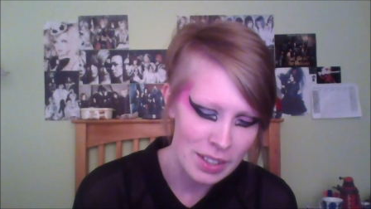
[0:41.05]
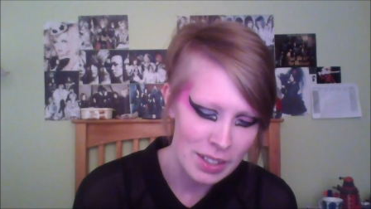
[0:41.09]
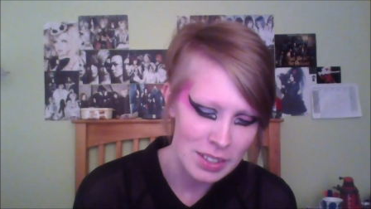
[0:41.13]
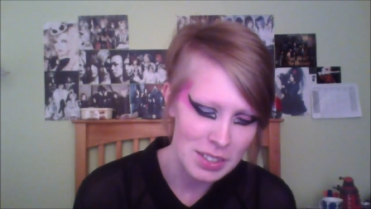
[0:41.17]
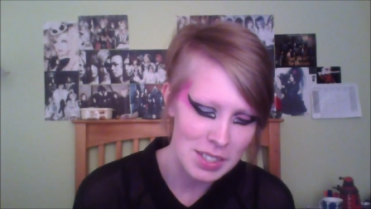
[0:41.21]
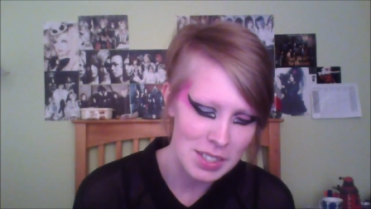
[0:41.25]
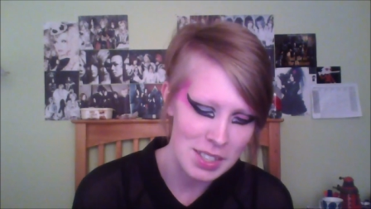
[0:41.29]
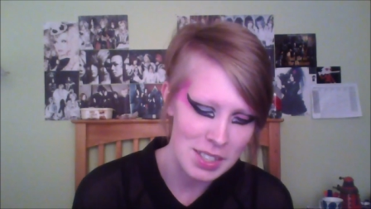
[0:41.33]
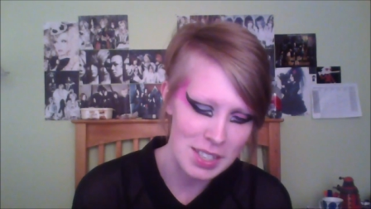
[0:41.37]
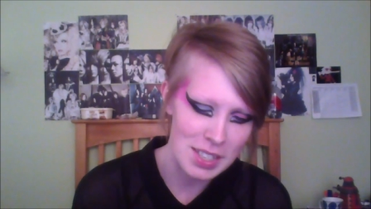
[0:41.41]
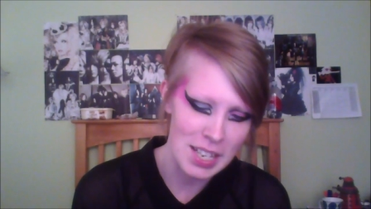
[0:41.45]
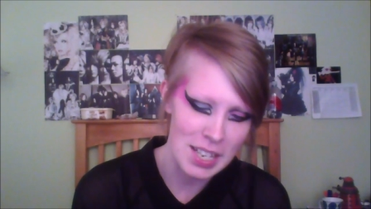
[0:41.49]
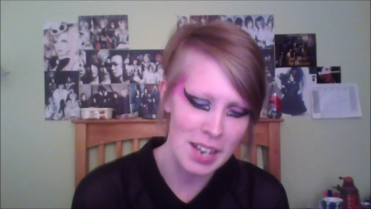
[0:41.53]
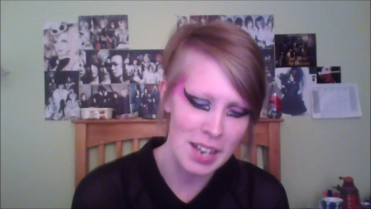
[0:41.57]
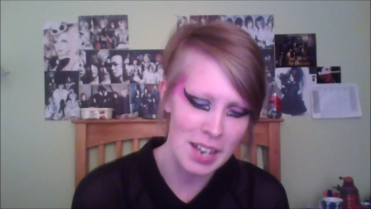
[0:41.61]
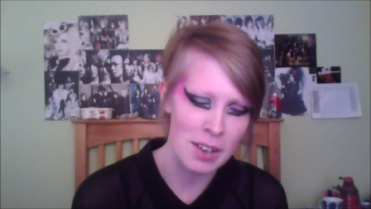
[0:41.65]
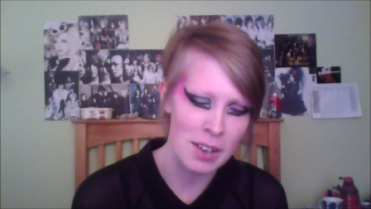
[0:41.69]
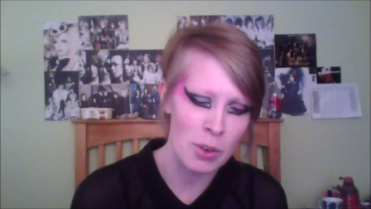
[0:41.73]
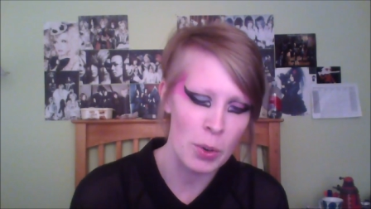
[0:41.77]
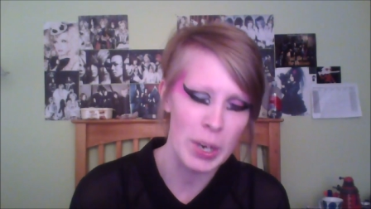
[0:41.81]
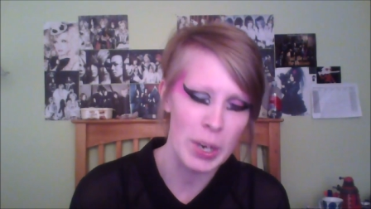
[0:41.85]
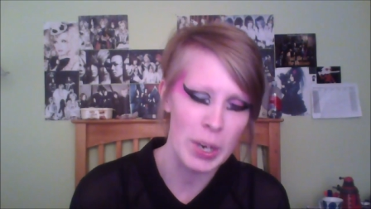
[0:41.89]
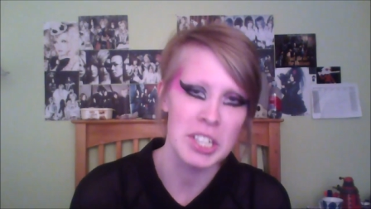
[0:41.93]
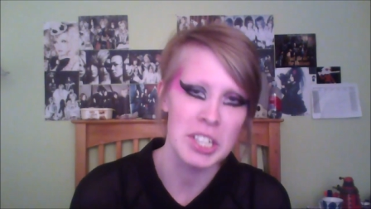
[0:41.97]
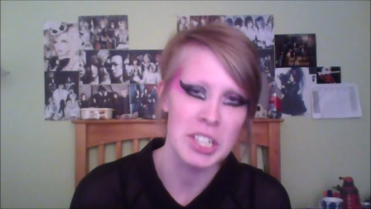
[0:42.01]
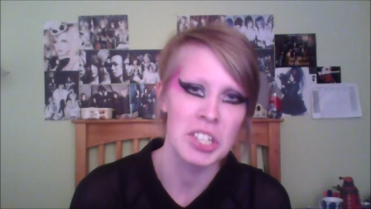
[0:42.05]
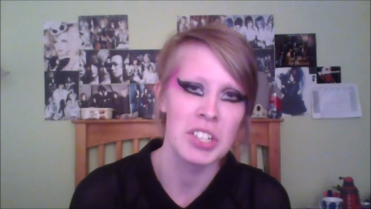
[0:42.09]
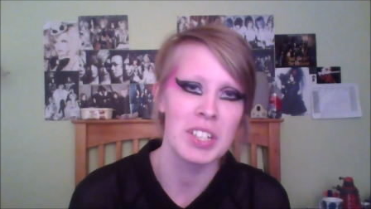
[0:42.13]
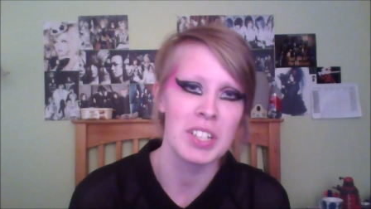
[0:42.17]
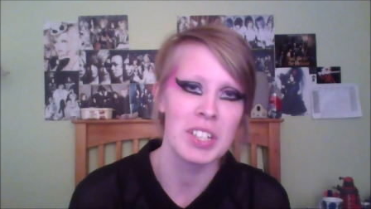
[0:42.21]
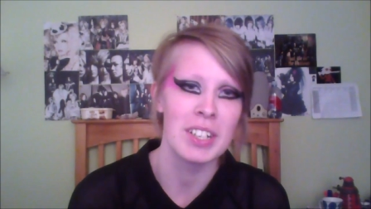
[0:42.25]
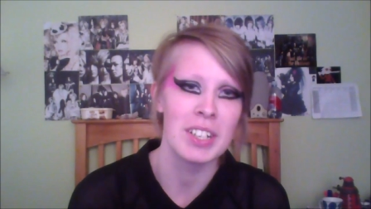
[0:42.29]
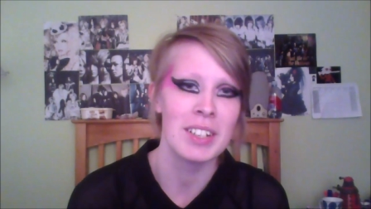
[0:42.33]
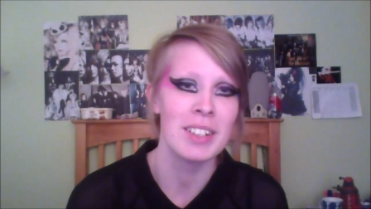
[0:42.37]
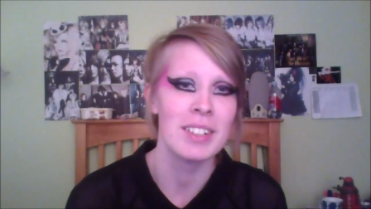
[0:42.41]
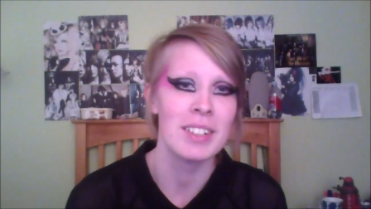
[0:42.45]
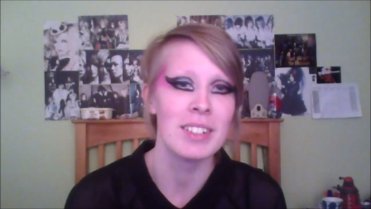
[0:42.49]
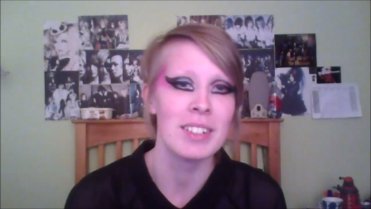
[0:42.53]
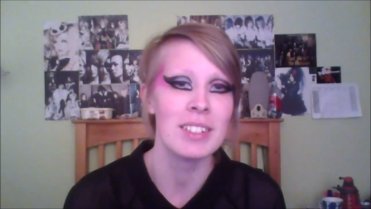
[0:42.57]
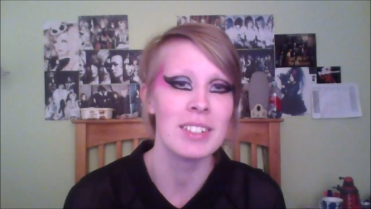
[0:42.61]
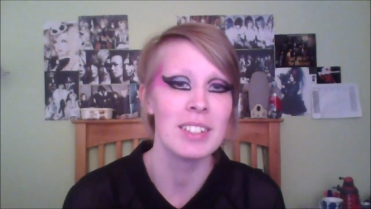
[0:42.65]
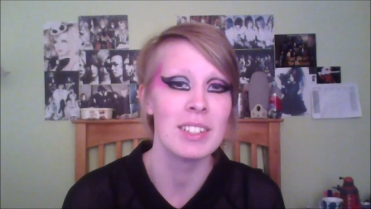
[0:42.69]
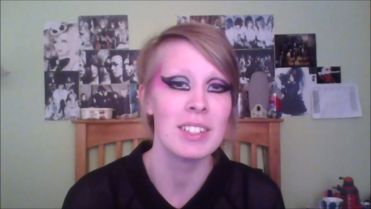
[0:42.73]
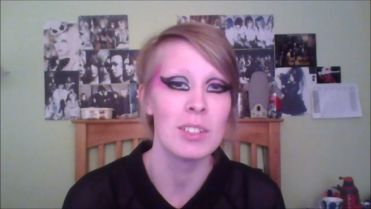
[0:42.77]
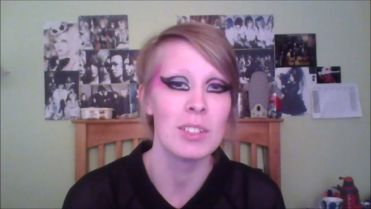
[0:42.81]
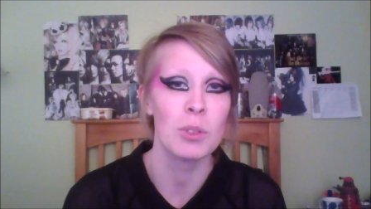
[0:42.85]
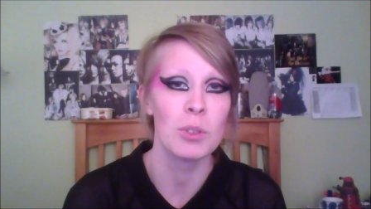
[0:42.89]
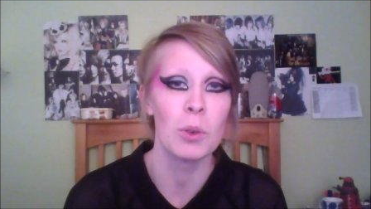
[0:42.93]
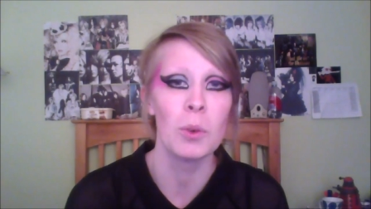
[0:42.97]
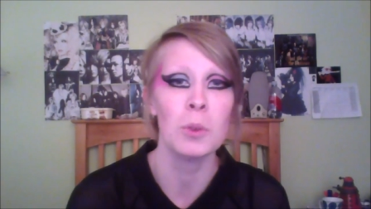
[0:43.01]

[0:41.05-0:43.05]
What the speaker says: it's 10 questions,